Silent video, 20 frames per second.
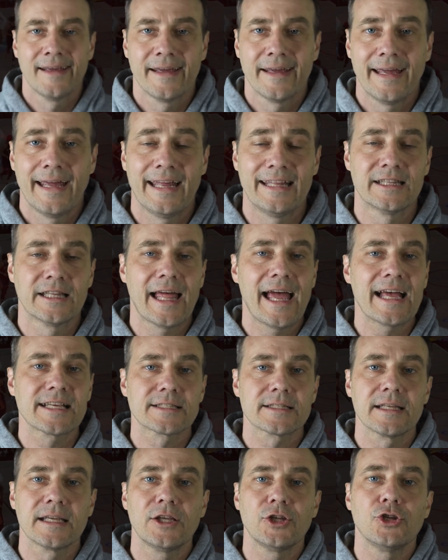And
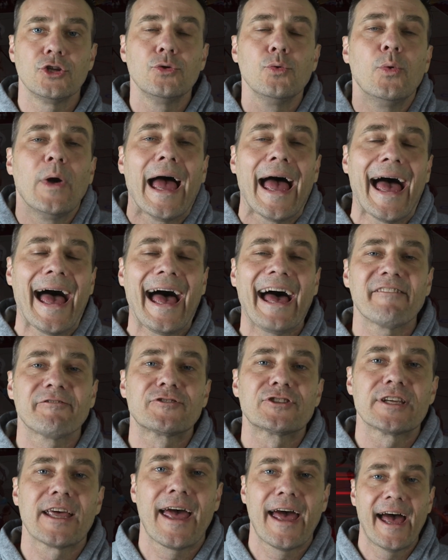lastly, you
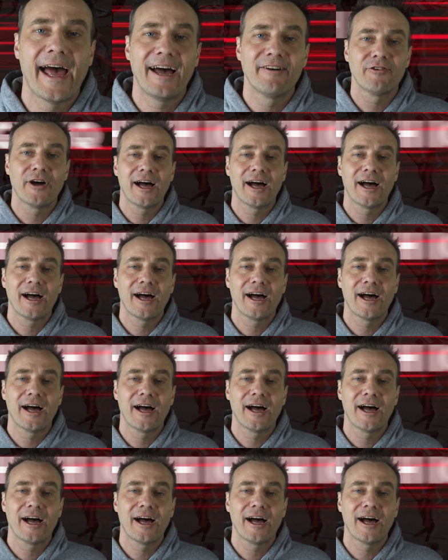have to have a